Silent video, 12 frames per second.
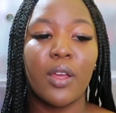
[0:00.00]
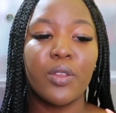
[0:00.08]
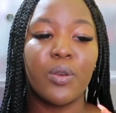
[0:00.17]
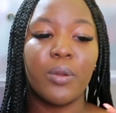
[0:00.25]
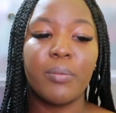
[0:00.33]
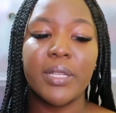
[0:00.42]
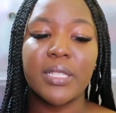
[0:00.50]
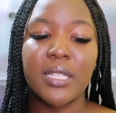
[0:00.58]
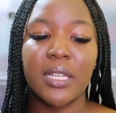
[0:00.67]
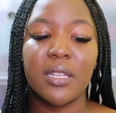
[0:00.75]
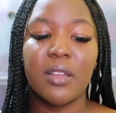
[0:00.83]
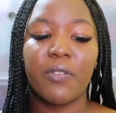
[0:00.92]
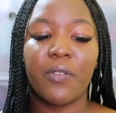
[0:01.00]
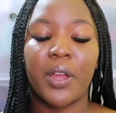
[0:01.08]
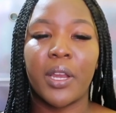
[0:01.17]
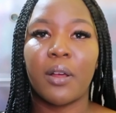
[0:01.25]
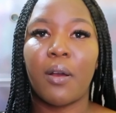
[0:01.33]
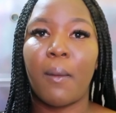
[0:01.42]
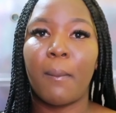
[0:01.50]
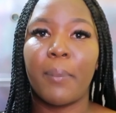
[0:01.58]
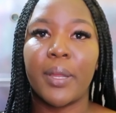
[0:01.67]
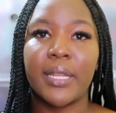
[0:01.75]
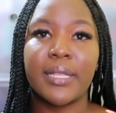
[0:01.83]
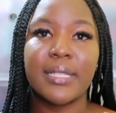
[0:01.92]
you will be seeing different
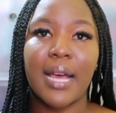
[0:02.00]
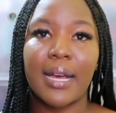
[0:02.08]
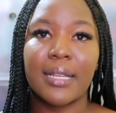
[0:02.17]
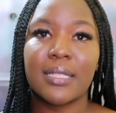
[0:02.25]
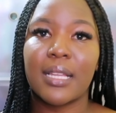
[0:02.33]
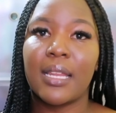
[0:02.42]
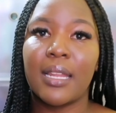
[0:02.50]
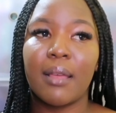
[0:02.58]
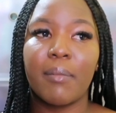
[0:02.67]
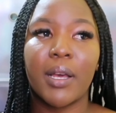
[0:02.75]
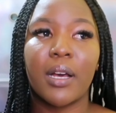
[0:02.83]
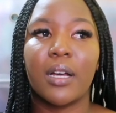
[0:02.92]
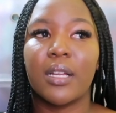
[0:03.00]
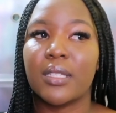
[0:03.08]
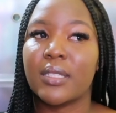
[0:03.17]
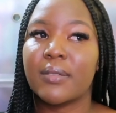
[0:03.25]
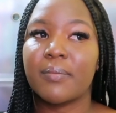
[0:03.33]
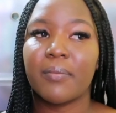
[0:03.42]
company tags in it because